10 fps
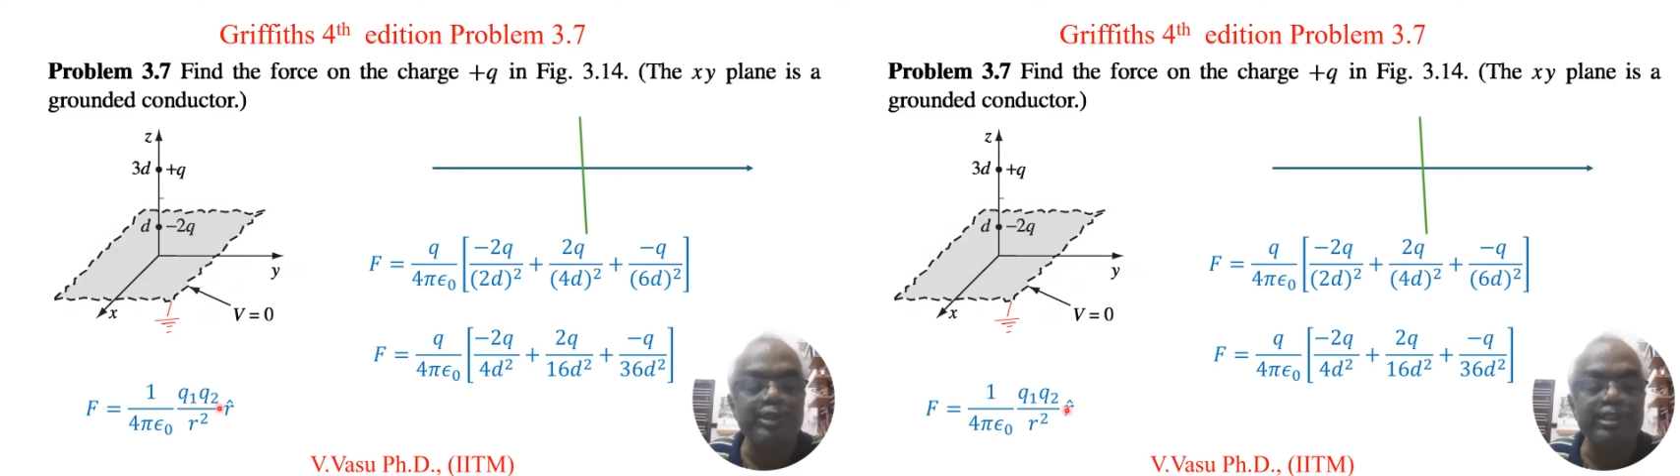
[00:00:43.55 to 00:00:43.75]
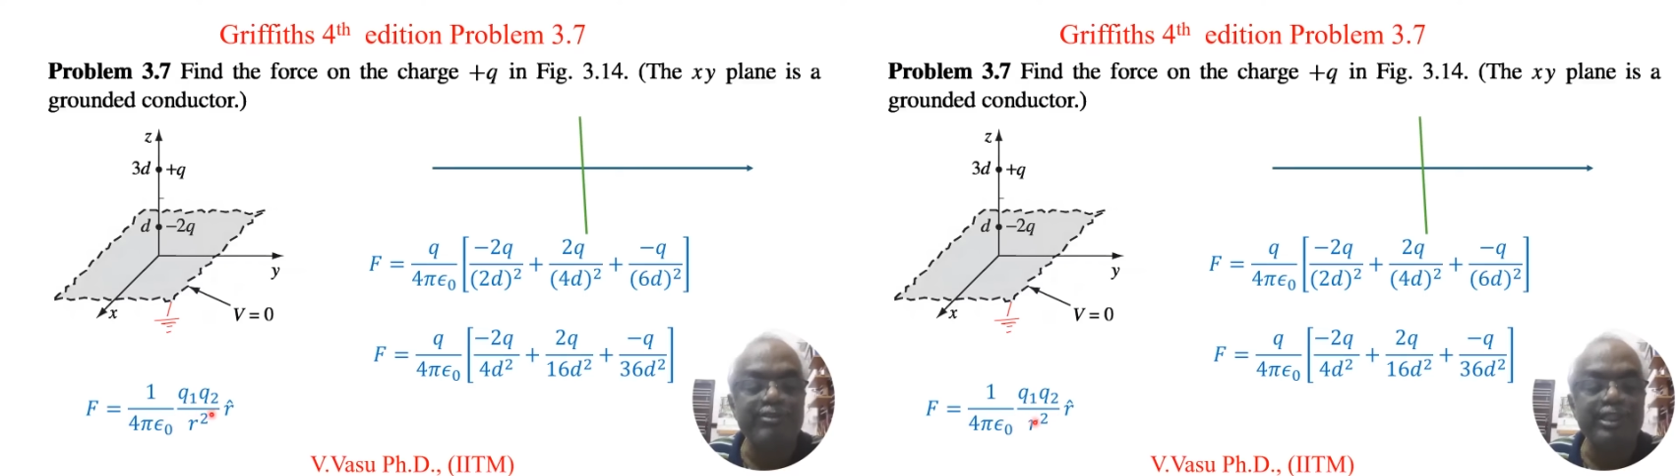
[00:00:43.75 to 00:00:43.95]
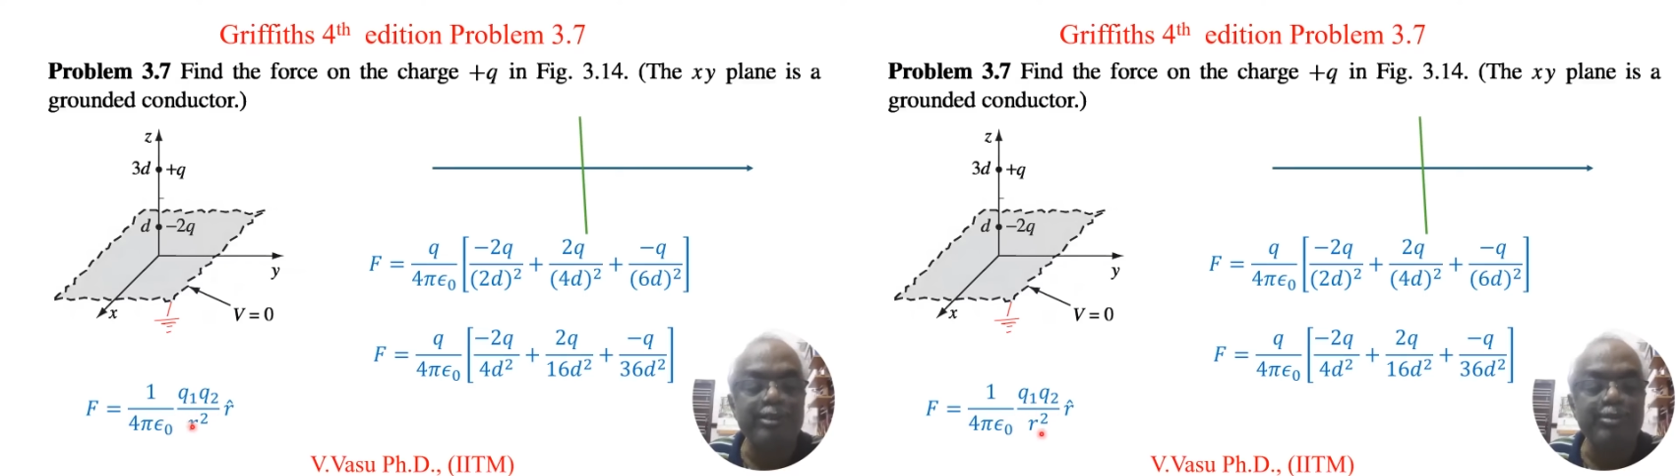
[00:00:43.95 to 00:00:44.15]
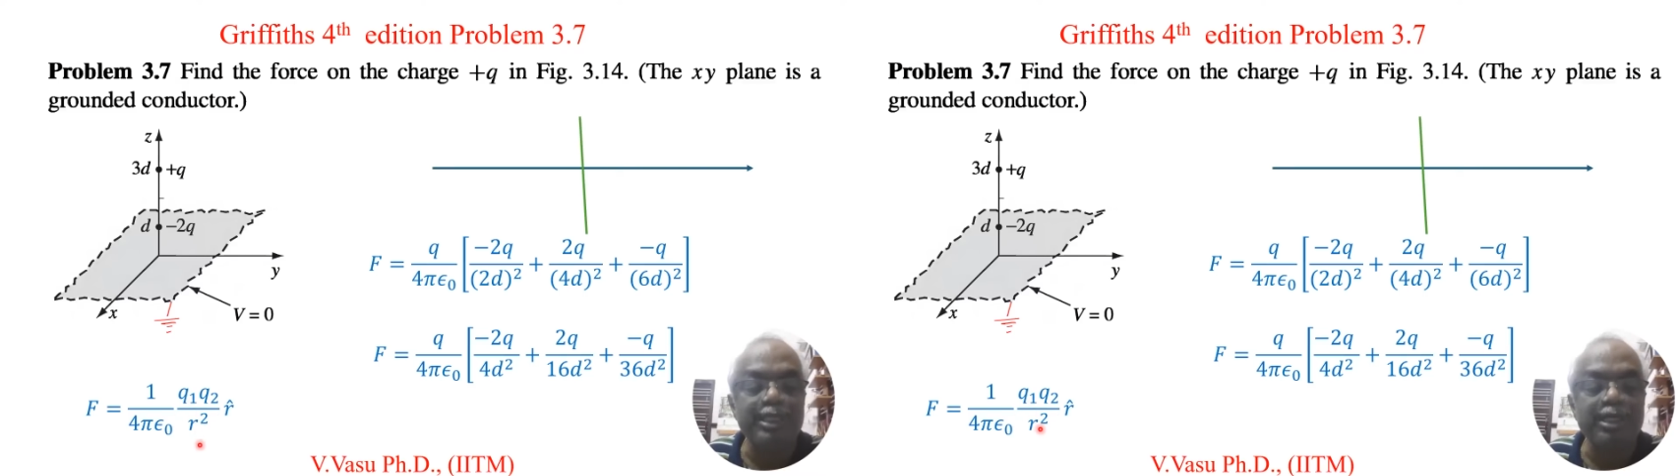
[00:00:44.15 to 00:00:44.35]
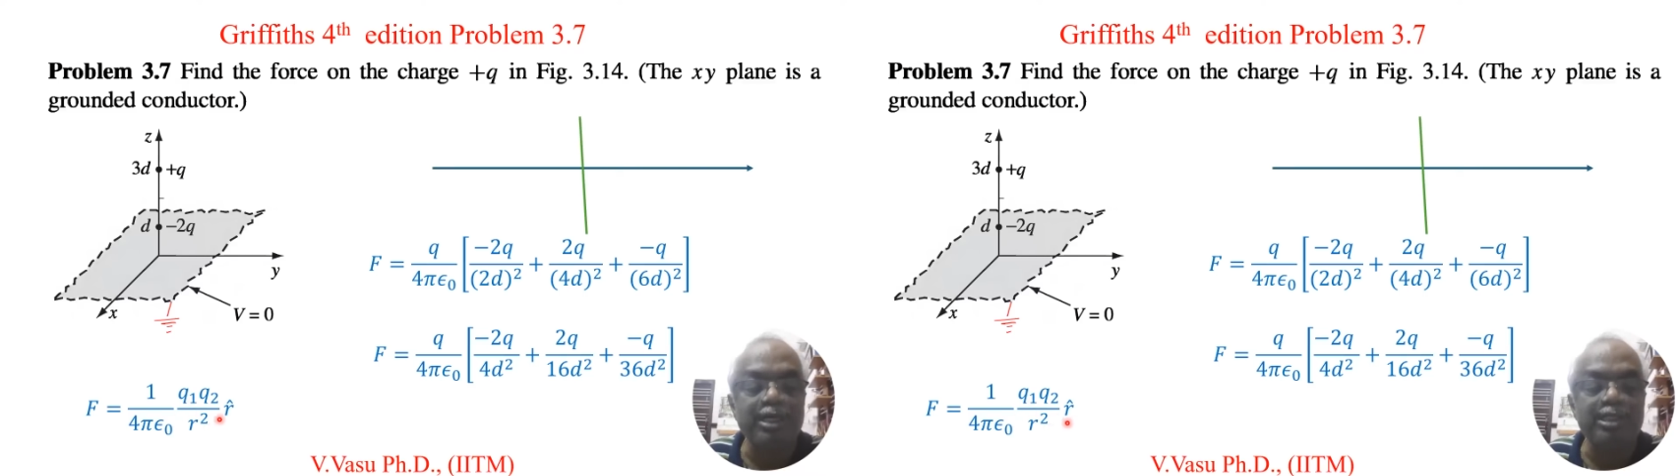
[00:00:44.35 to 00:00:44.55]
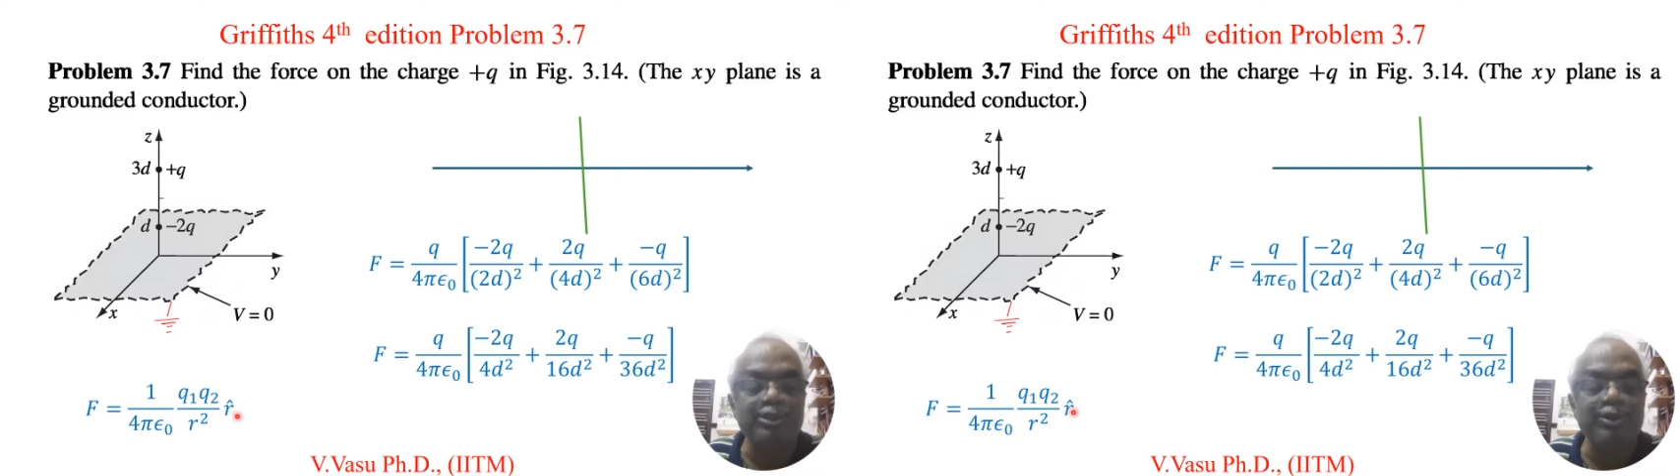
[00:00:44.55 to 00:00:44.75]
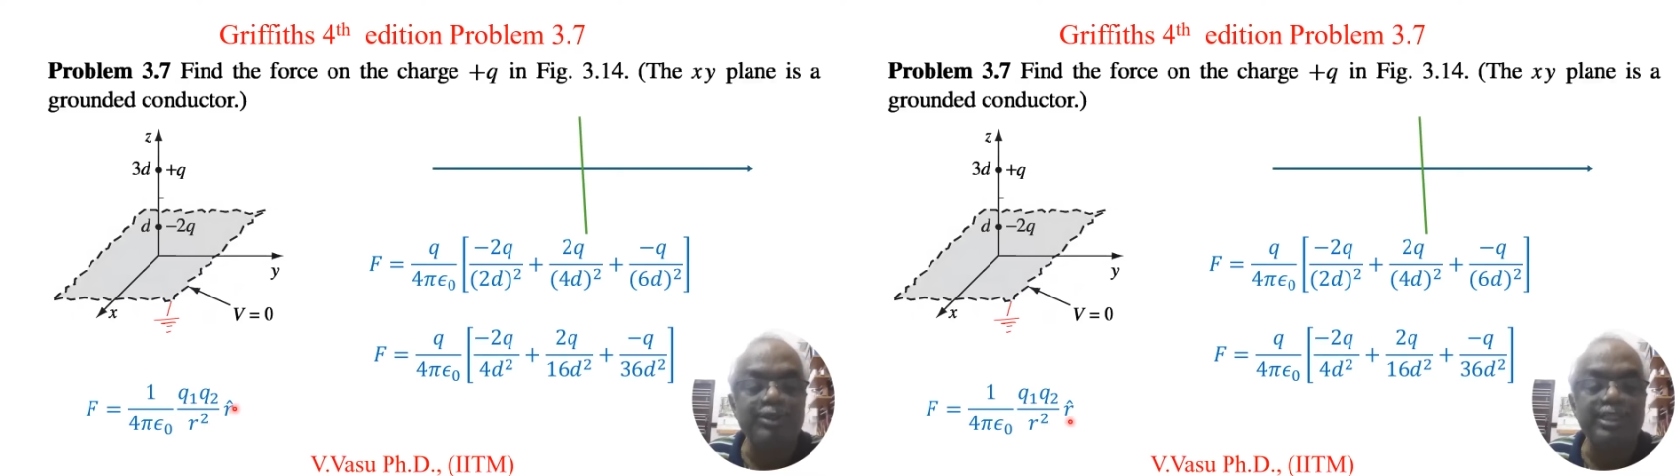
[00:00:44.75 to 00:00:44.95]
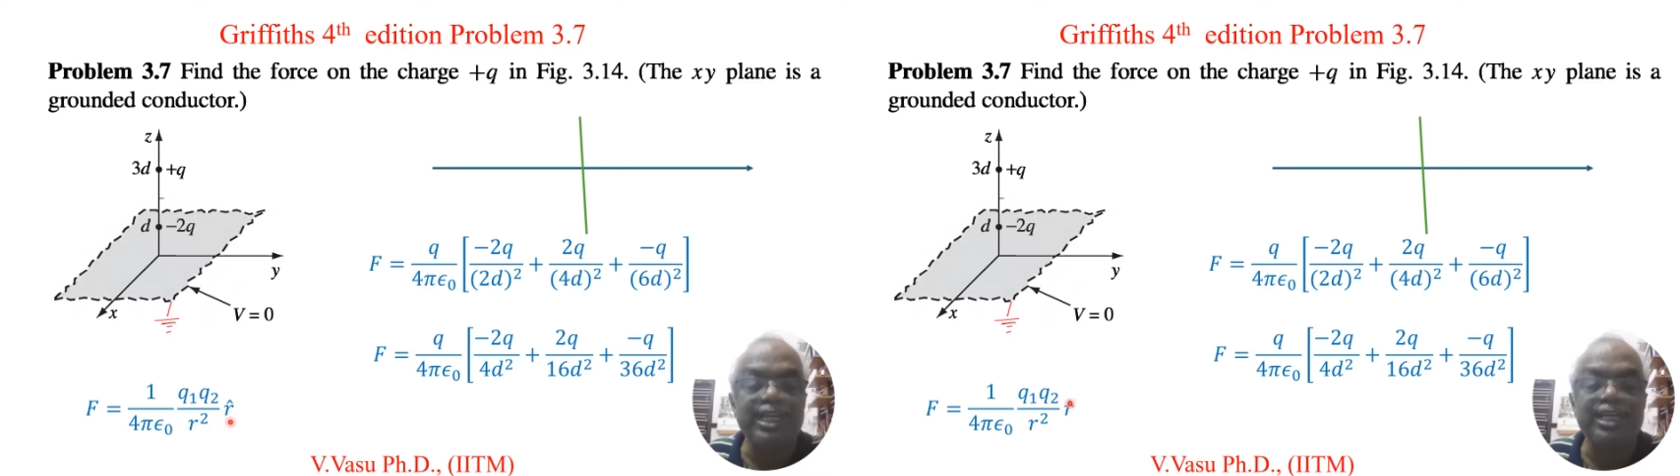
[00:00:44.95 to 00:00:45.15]
divided by R
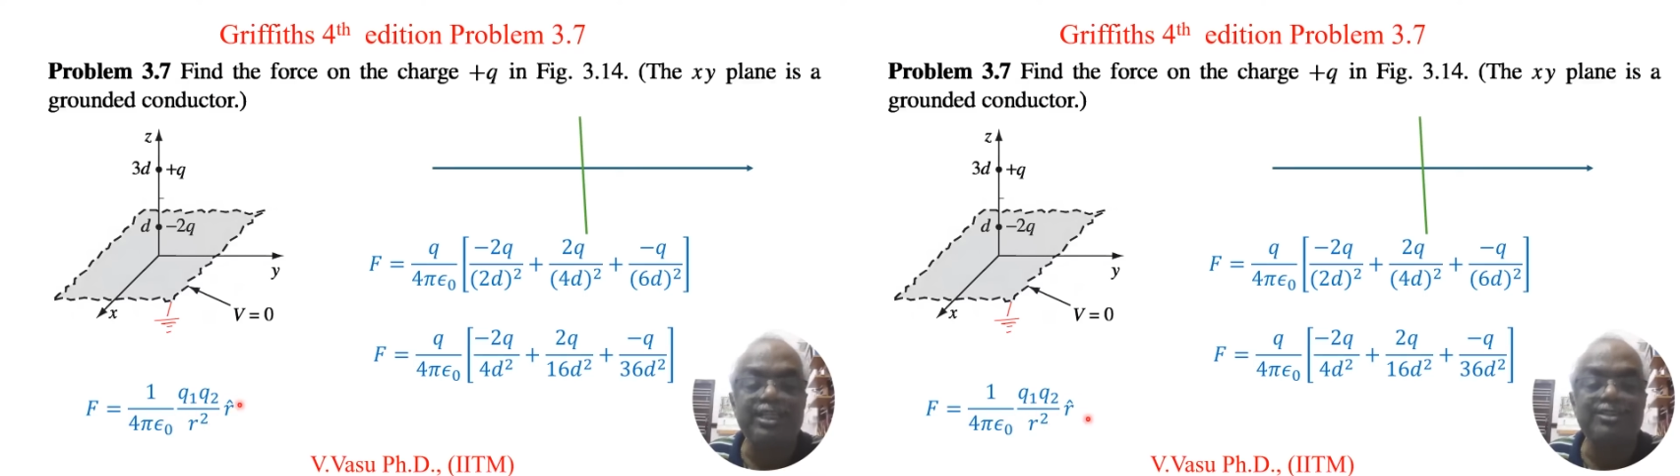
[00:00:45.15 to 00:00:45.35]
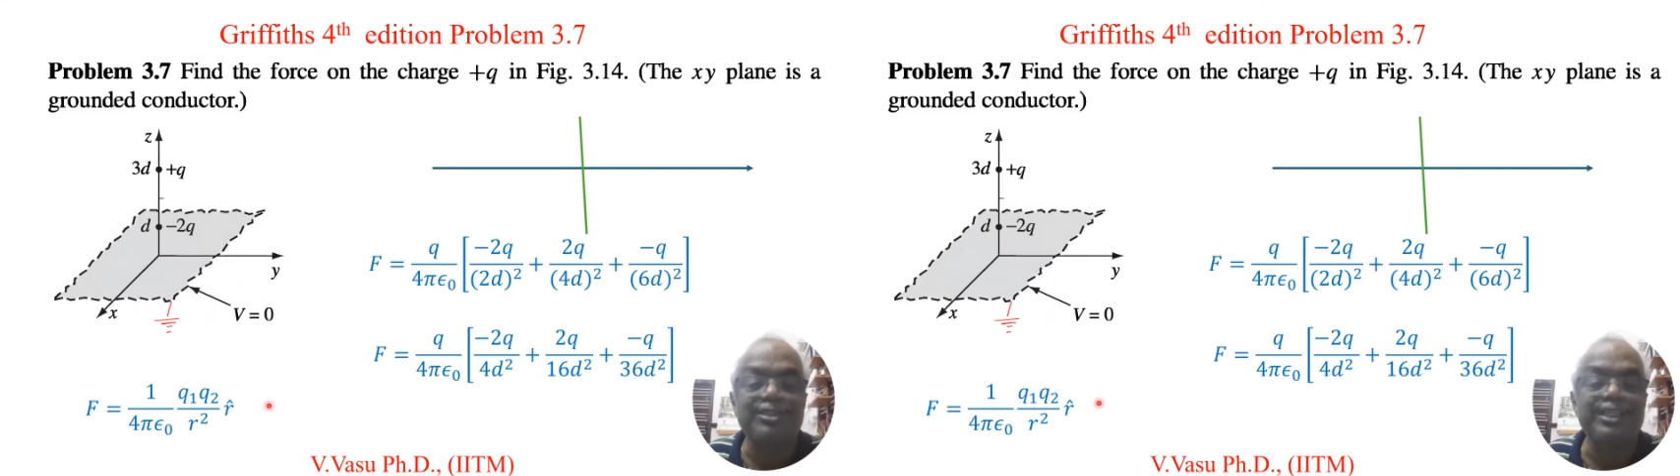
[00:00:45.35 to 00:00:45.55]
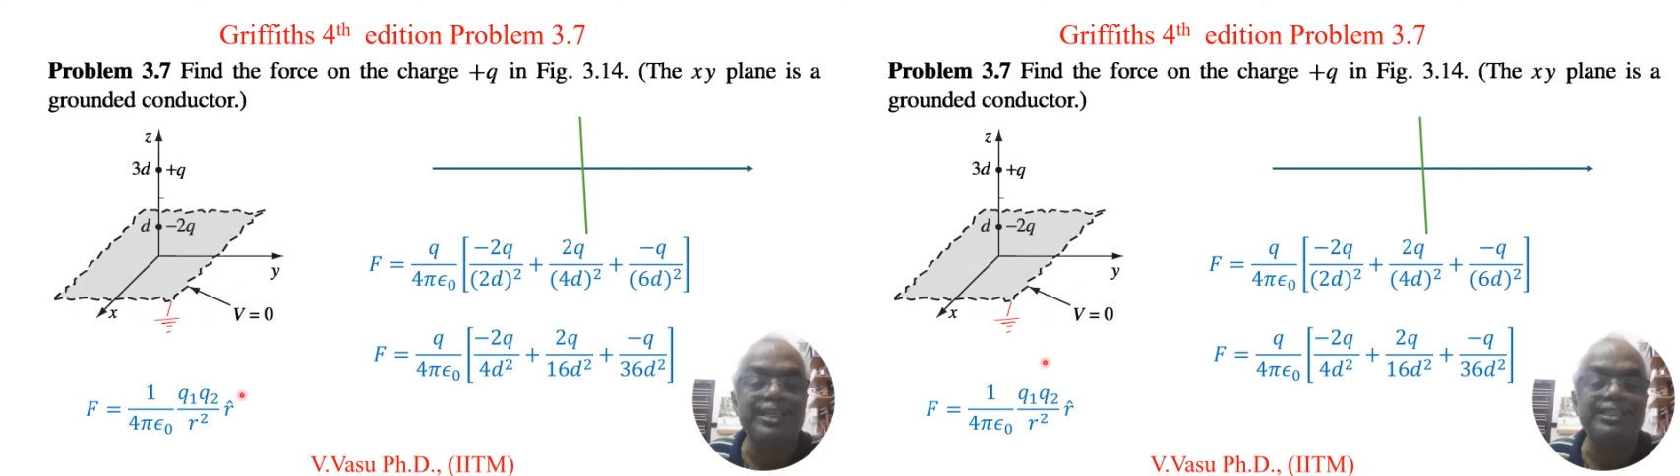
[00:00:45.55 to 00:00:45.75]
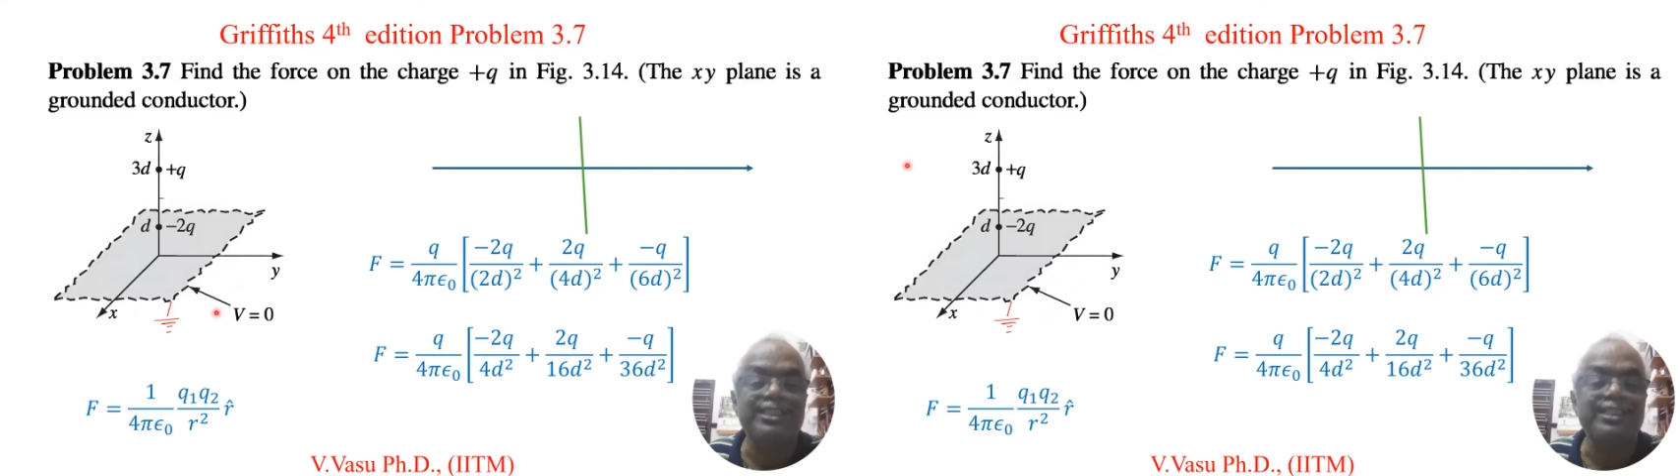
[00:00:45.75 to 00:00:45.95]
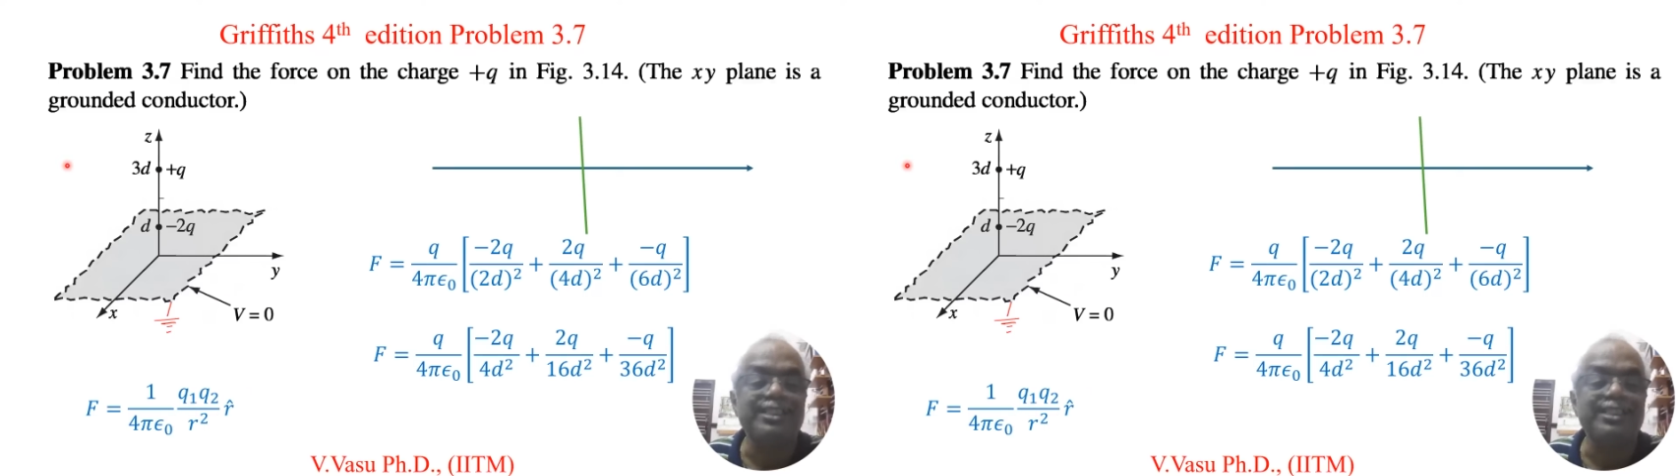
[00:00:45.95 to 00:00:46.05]
squared R cat.